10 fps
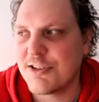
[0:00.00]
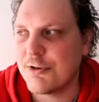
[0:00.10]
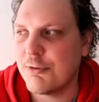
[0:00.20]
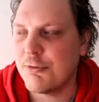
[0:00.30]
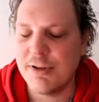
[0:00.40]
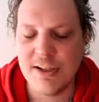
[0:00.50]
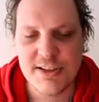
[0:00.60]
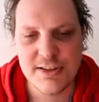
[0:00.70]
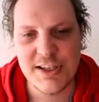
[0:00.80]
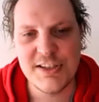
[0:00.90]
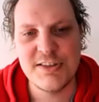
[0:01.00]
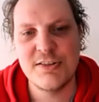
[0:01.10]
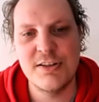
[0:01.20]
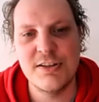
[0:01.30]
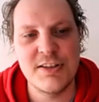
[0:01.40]
So we did
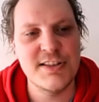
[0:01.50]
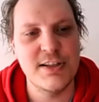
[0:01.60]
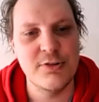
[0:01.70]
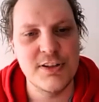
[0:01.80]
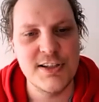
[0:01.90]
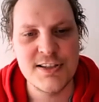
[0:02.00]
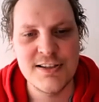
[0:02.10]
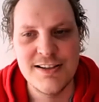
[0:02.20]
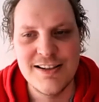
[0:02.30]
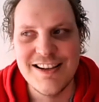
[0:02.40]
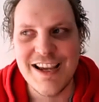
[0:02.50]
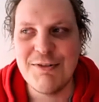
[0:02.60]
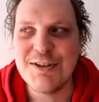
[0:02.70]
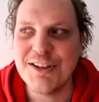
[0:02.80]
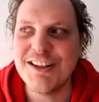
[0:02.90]
testing on this, and
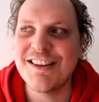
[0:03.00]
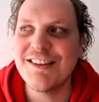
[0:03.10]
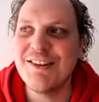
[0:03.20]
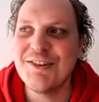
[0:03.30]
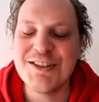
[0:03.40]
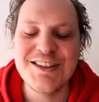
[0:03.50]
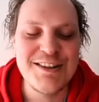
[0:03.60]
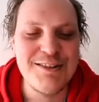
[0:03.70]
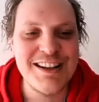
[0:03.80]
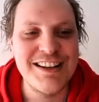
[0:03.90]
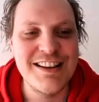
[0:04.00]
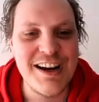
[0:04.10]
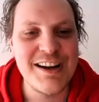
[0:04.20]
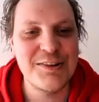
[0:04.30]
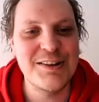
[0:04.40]
we saw that users directly
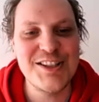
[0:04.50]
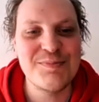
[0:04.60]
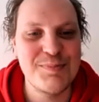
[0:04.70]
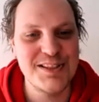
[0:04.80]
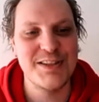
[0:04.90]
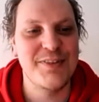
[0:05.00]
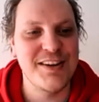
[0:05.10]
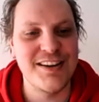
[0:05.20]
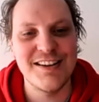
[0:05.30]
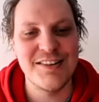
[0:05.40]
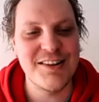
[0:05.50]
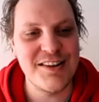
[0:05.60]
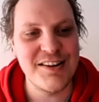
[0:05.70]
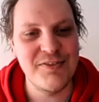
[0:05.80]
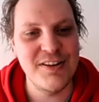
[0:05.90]
liked this specific
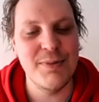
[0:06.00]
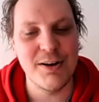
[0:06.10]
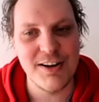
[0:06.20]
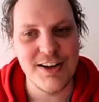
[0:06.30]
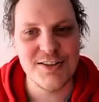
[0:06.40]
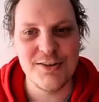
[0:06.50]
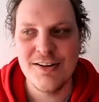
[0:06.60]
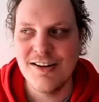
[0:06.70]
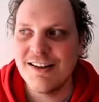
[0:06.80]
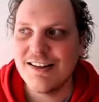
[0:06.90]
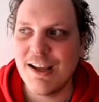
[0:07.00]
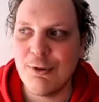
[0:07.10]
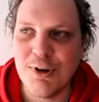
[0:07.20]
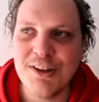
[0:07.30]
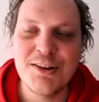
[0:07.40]
feedback, right? So they
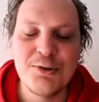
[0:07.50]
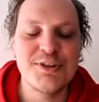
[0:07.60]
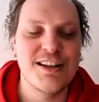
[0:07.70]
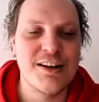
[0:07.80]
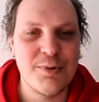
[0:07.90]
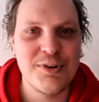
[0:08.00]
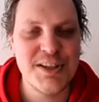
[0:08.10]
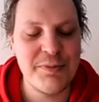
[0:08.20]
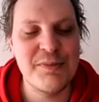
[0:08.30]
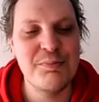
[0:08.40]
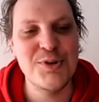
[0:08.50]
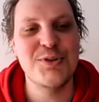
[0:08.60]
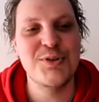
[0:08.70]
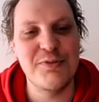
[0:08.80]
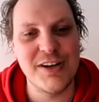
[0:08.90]
wanted to set up something
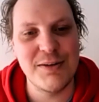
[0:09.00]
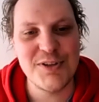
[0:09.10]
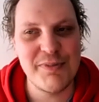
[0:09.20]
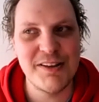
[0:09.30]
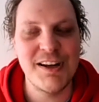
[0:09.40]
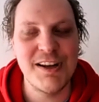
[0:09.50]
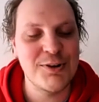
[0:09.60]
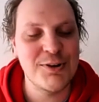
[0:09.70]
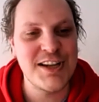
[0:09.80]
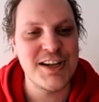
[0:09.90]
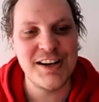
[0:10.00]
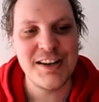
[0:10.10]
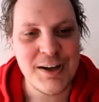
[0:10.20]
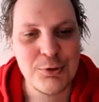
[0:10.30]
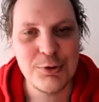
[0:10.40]
personal for them, something they were excited
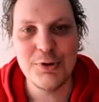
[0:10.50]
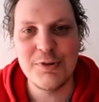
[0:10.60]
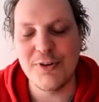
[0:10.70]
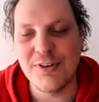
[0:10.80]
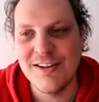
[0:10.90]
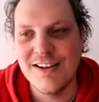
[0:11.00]
and could look for.